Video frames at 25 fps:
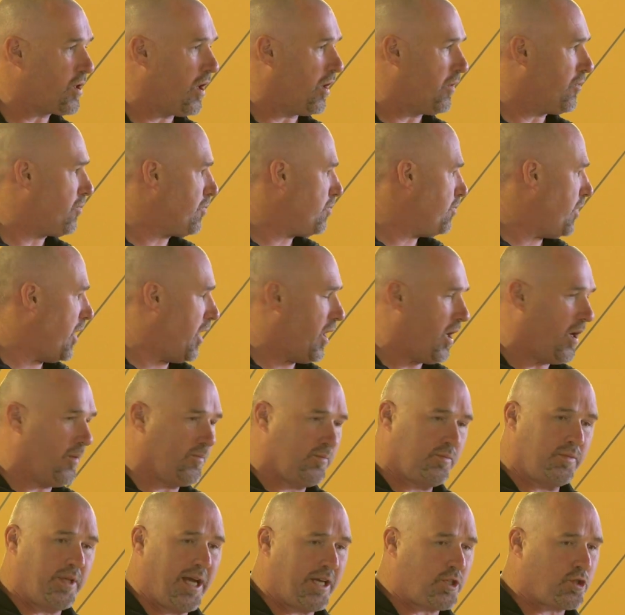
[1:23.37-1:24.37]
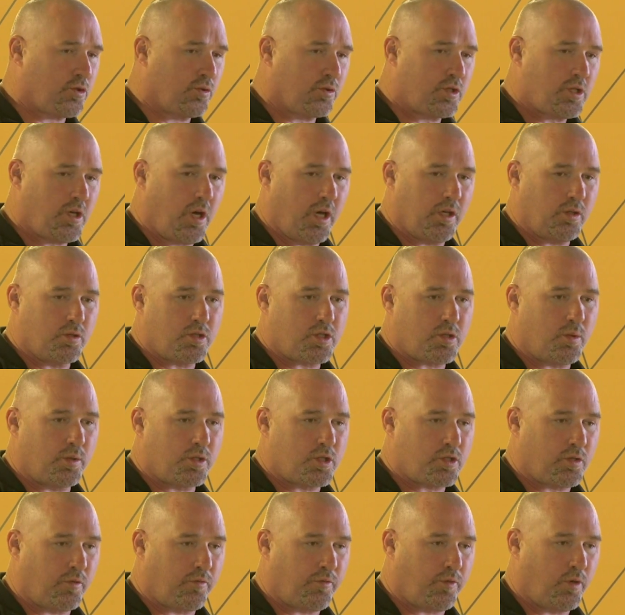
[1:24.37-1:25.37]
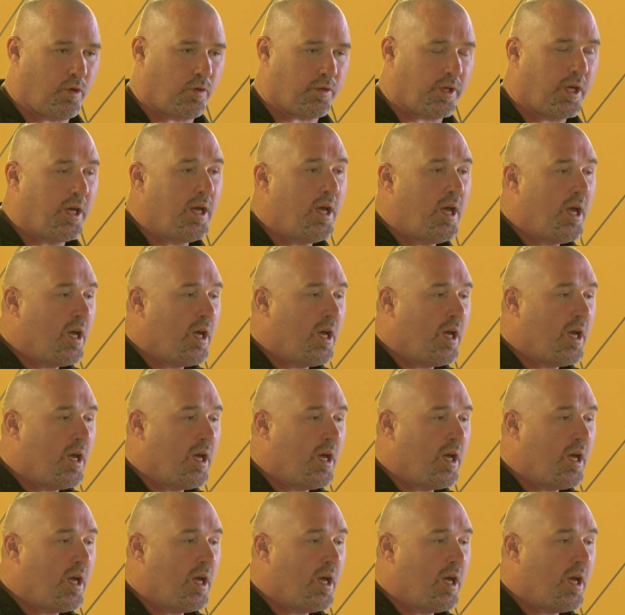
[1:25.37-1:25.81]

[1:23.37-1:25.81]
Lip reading: I've national titles, so on and so forth.